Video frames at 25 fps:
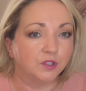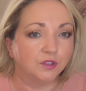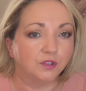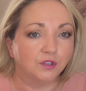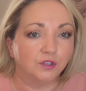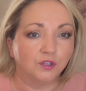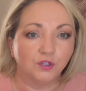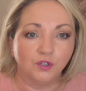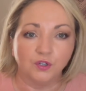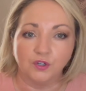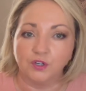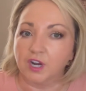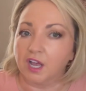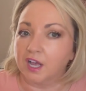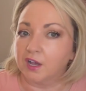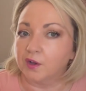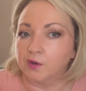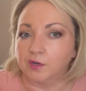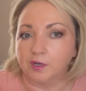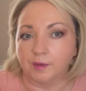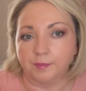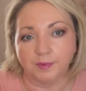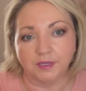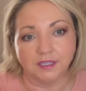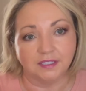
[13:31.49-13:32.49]
You're not going
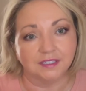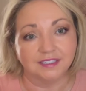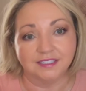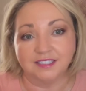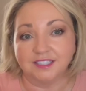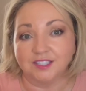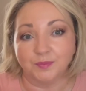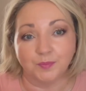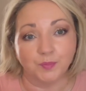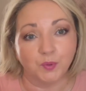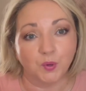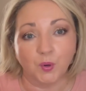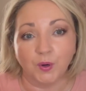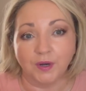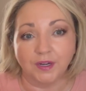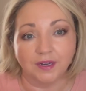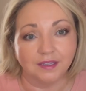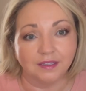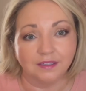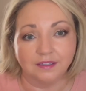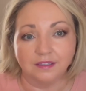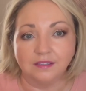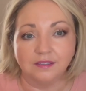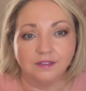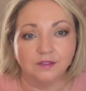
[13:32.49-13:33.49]
to be
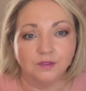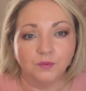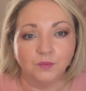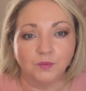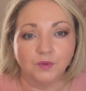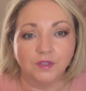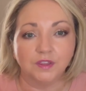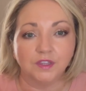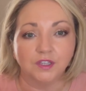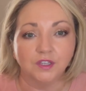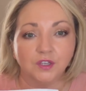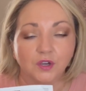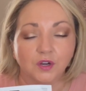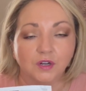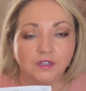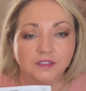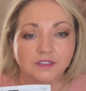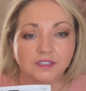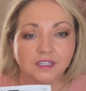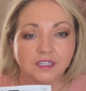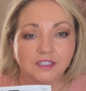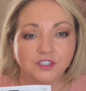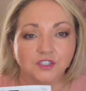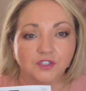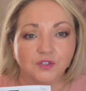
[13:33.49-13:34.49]
disappointed with the yarns
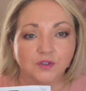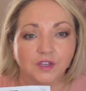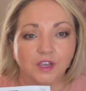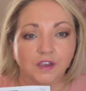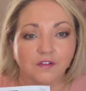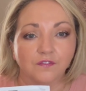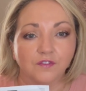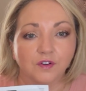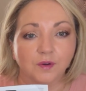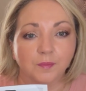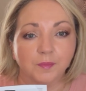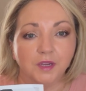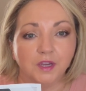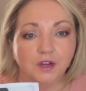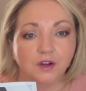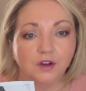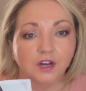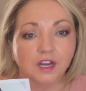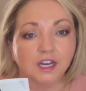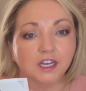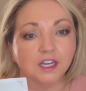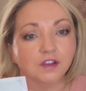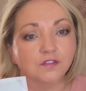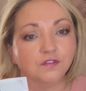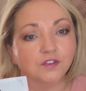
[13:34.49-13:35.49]
that you get from here.
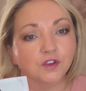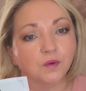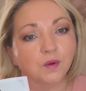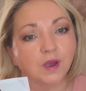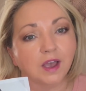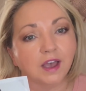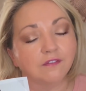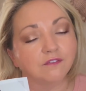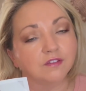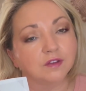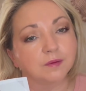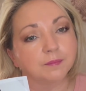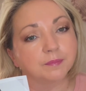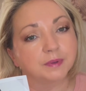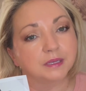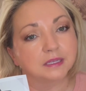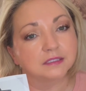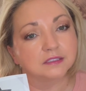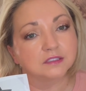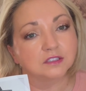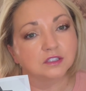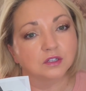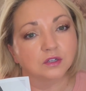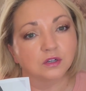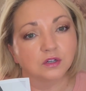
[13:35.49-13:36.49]
And if you haven't been
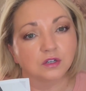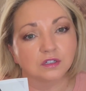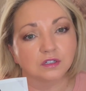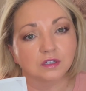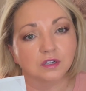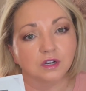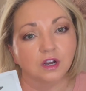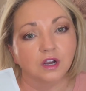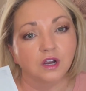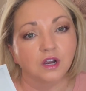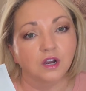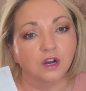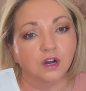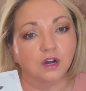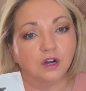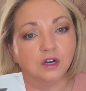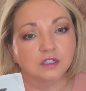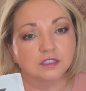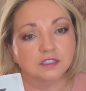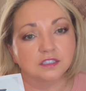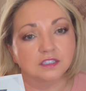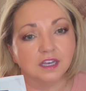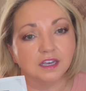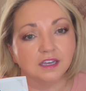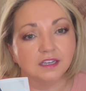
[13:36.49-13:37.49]
to her
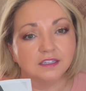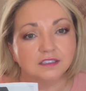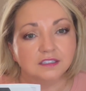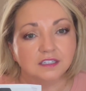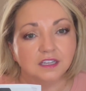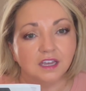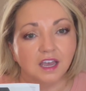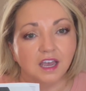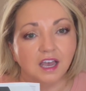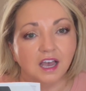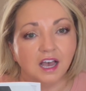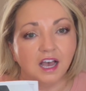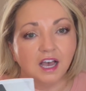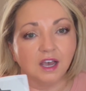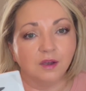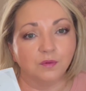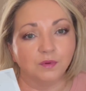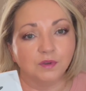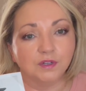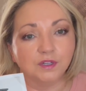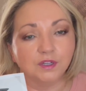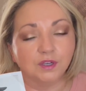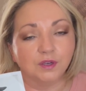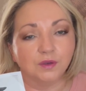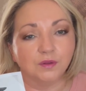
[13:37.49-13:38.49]
site, I
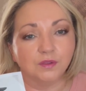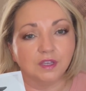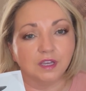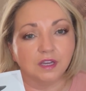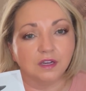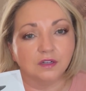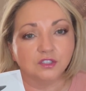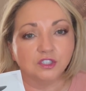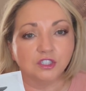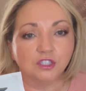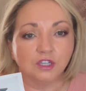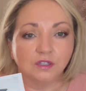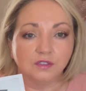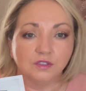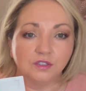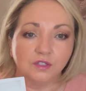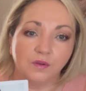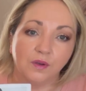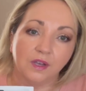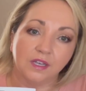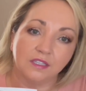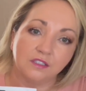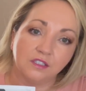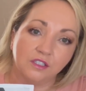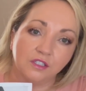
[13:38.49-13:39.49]
would go there. She also
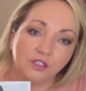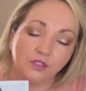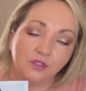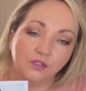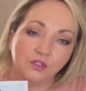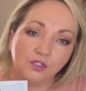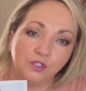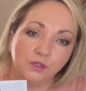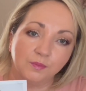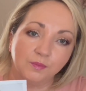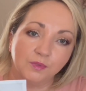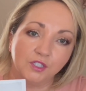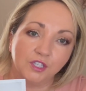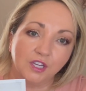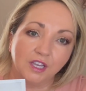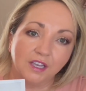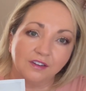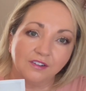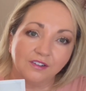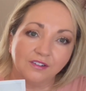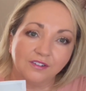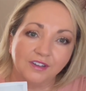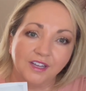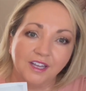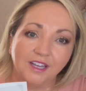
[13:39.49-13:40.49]
has a YouTube
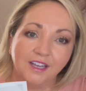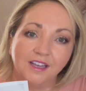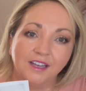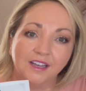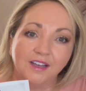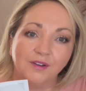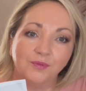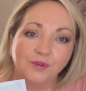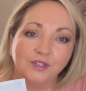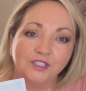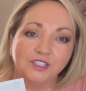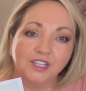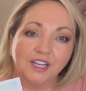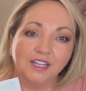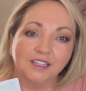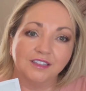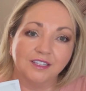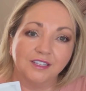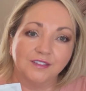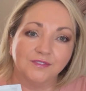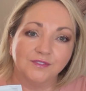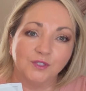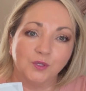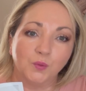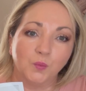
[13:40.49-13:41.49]
channel, which I
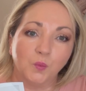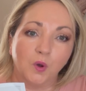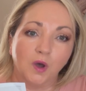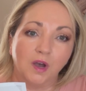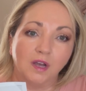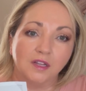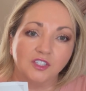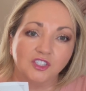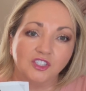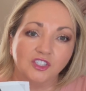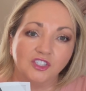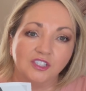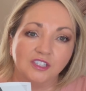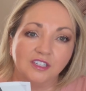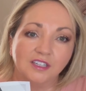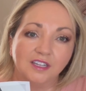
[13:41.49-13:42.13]
love to watch.